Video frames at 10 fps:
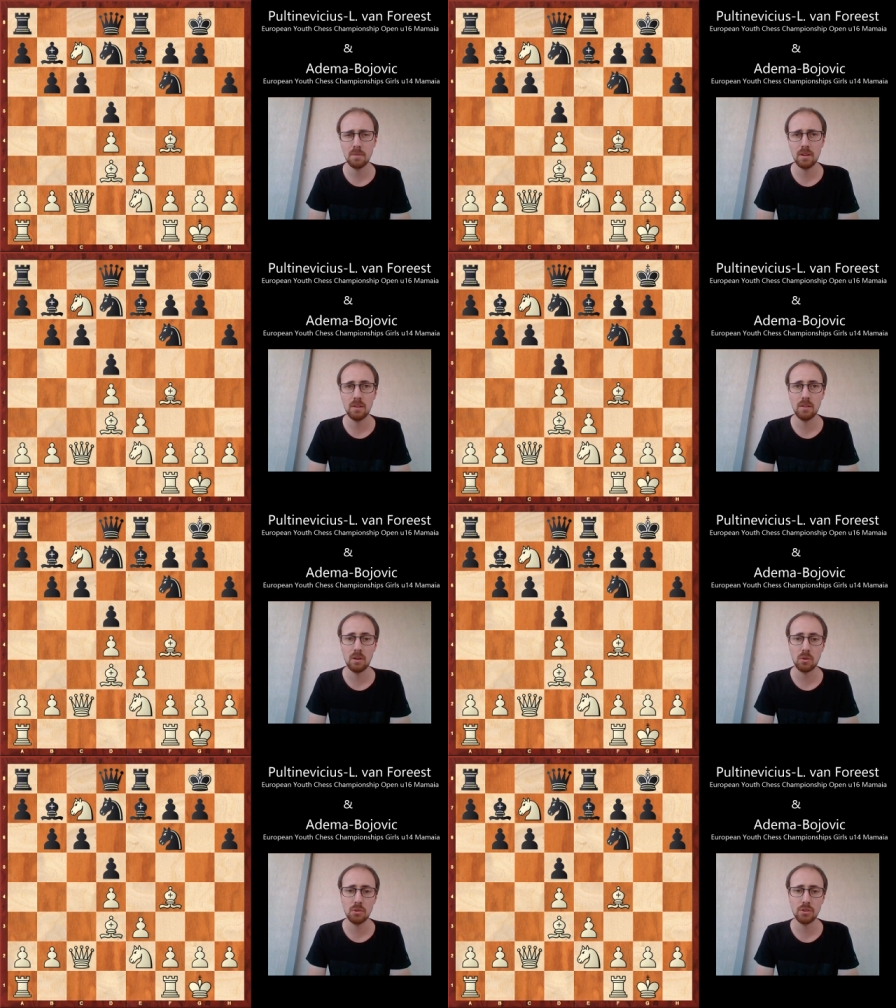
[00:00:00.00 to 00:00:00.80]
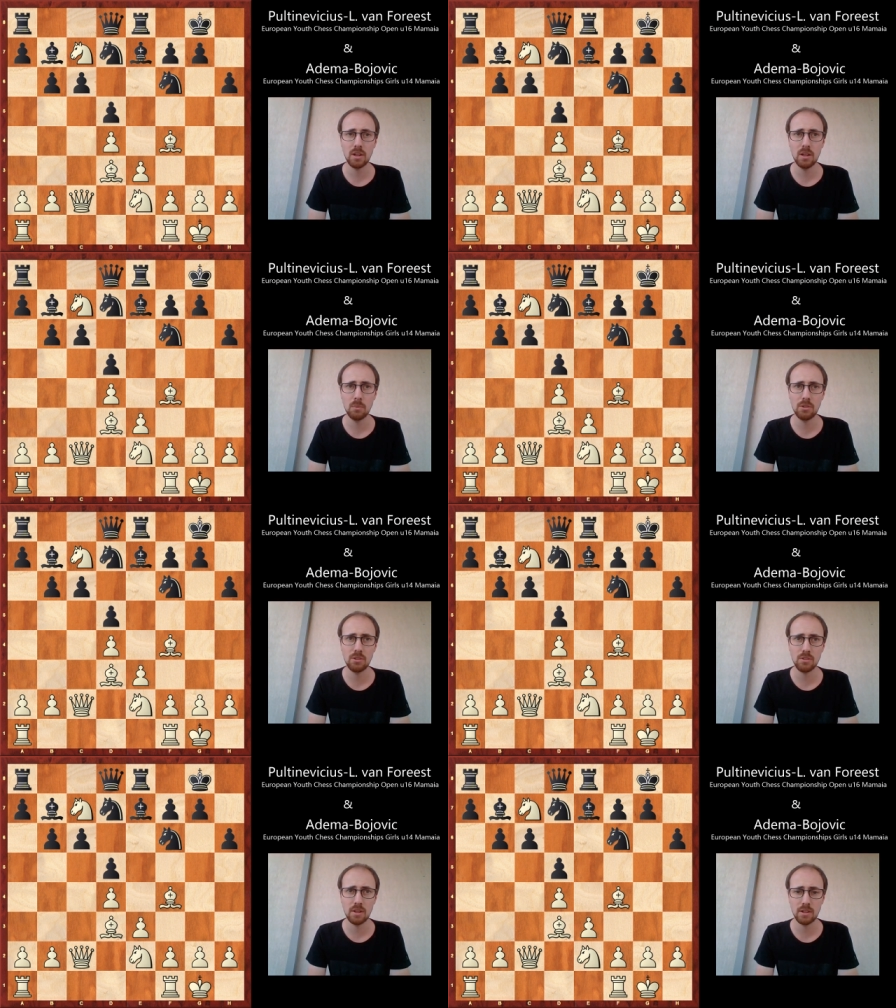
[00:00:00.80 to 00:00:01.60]
Uh, local time, which
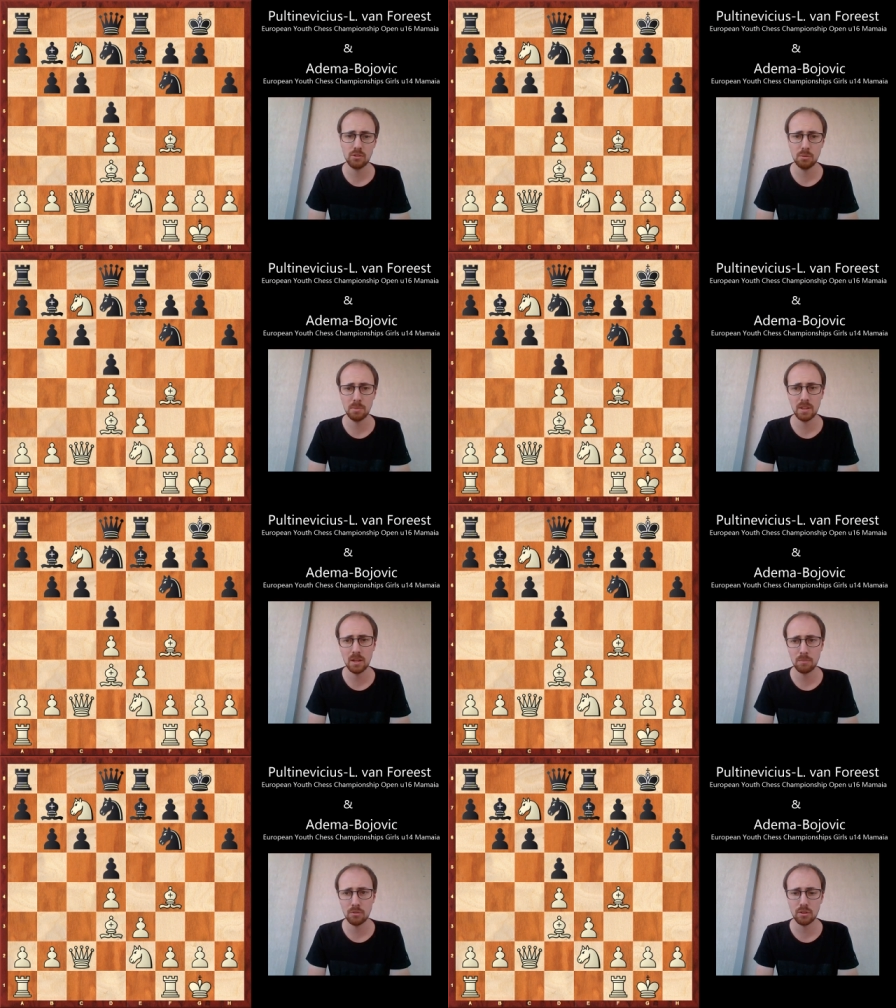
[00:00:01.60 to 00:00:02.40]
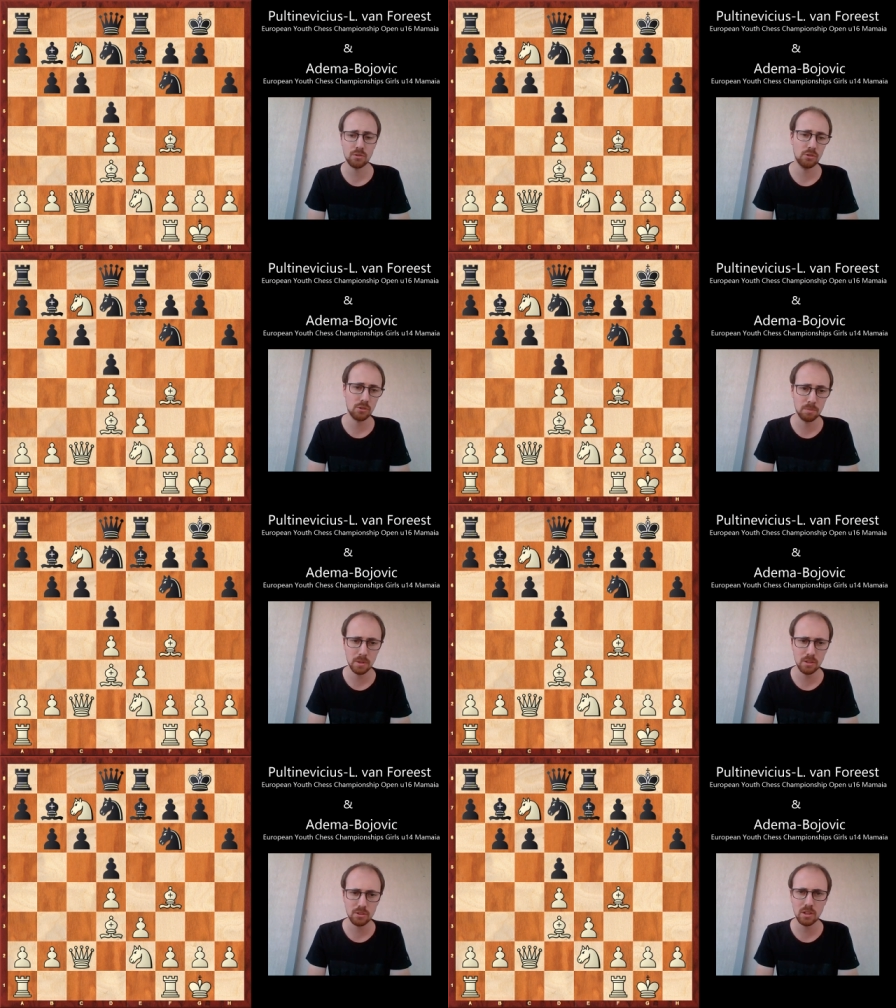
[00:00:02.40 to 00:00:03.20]
is like 2 p.m. Central
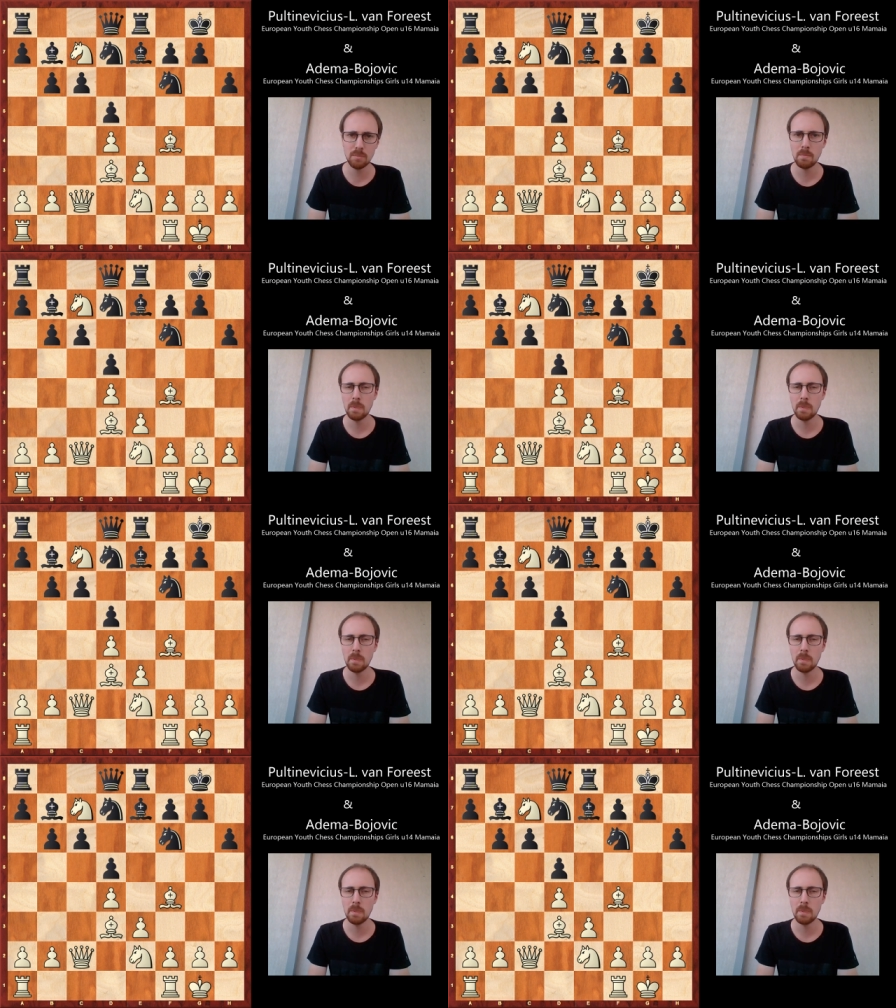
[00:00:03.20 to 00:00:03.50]
European time.